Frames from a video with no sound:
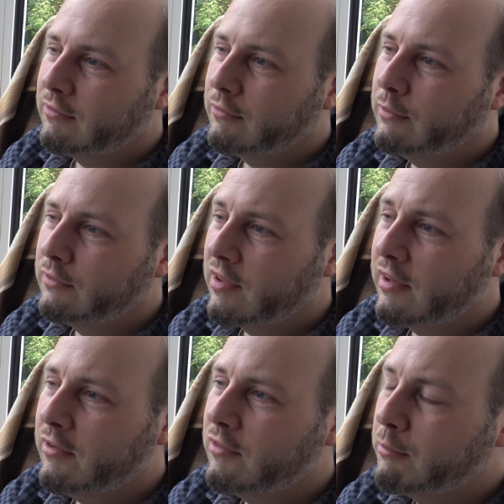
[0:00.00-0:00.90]
We'll
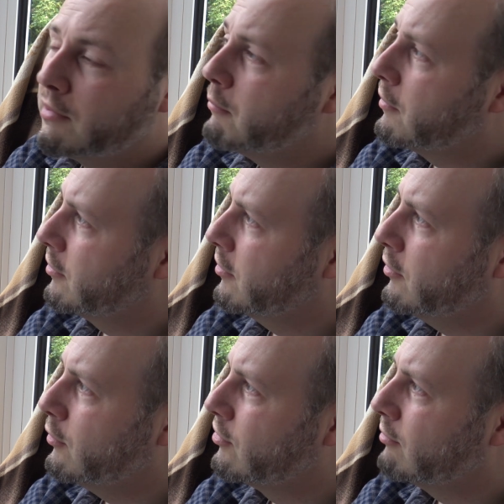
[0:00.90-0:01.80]
take you to Plymouth to
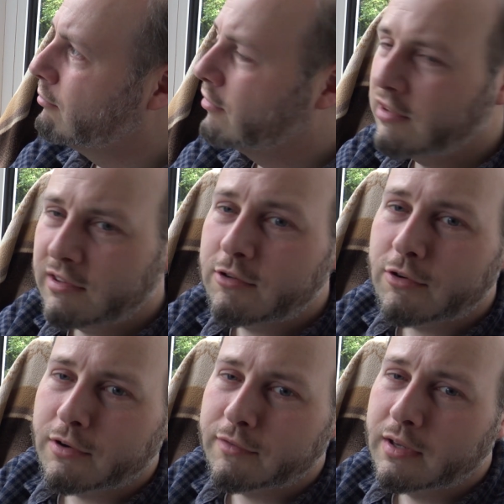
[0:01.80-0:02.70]
do some city
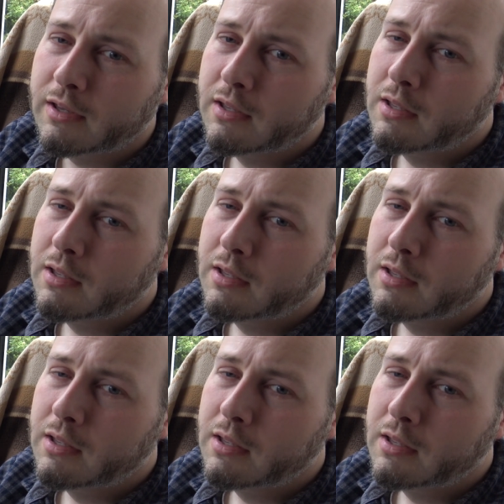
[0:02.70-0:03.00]
driving,